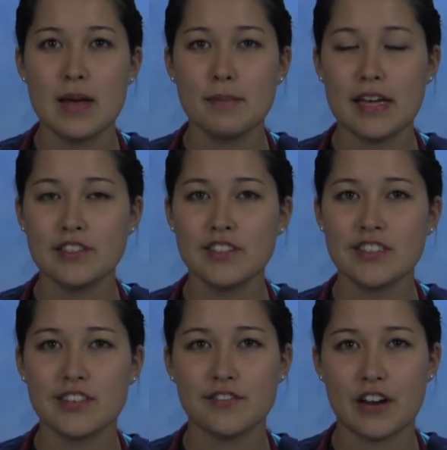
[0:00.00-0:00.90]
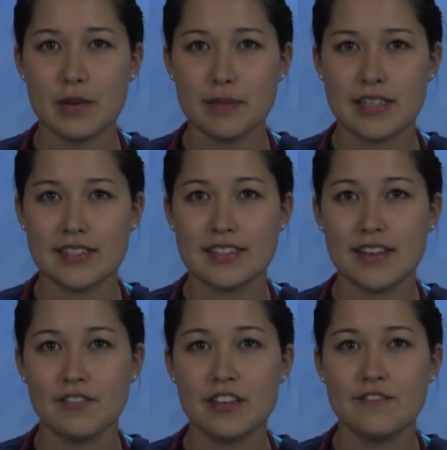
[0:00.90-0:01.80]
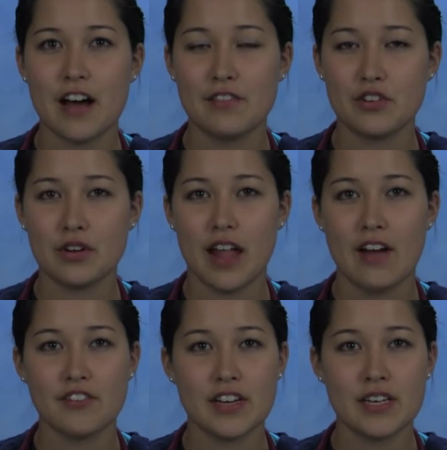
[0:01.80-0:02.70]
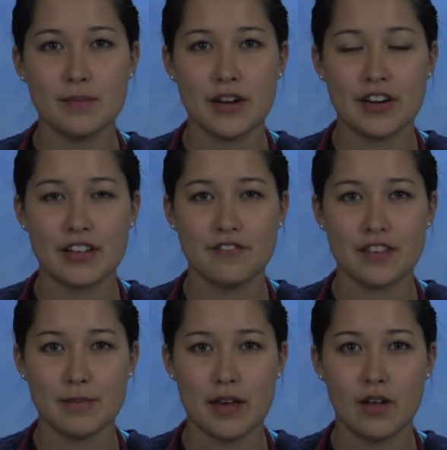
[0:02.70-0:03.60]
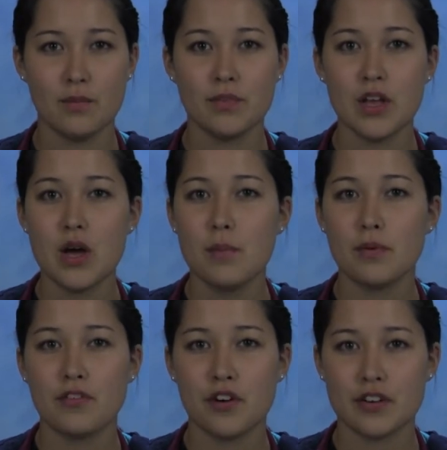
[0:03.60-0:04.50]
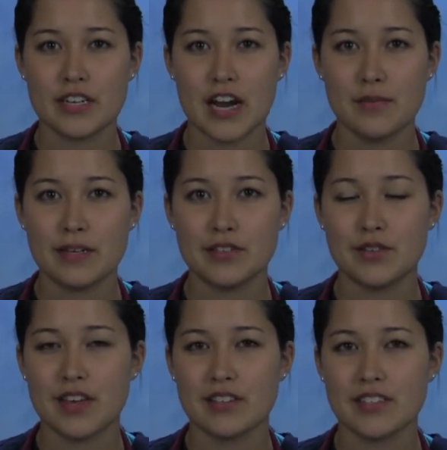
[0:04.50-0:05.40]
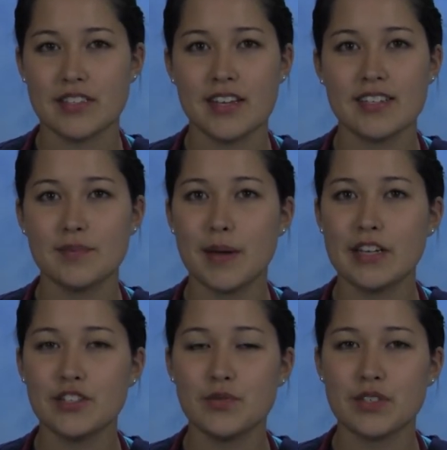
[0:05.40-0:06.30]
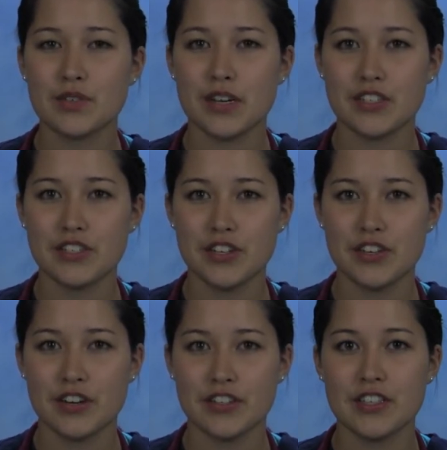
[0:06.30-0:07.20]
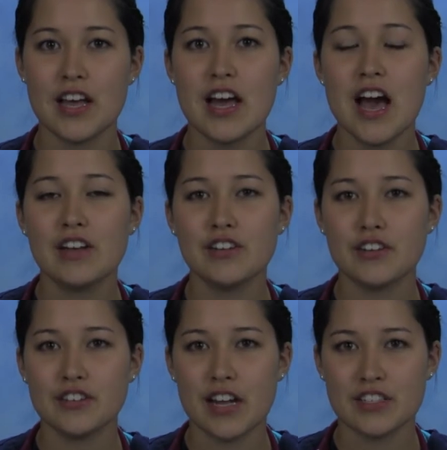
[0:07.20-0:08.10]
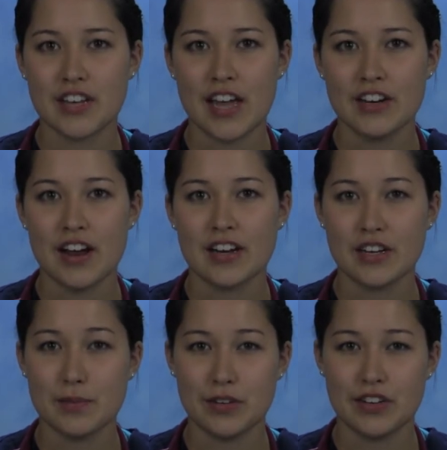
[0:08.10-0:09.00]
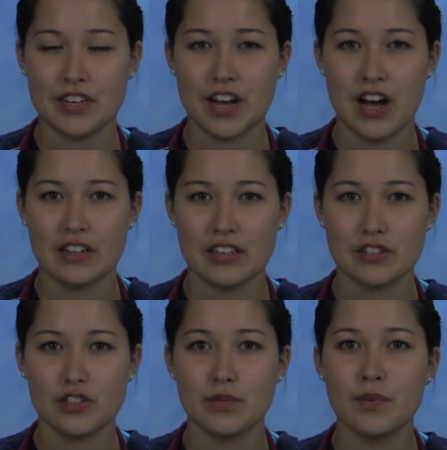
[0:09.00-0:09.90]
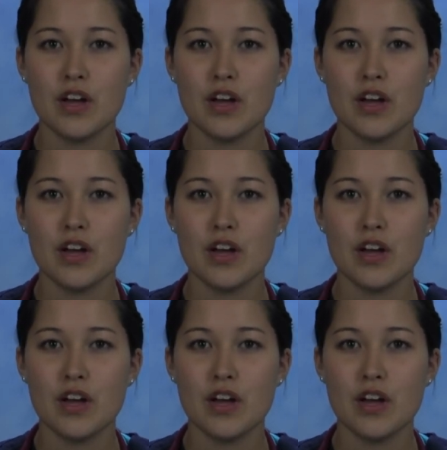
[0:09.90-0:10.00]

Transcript: Patient is a very pleasant 75-year-old African-American female. Before retirement in 2006, Patient was a registered nurse and a nurse educator at a community college.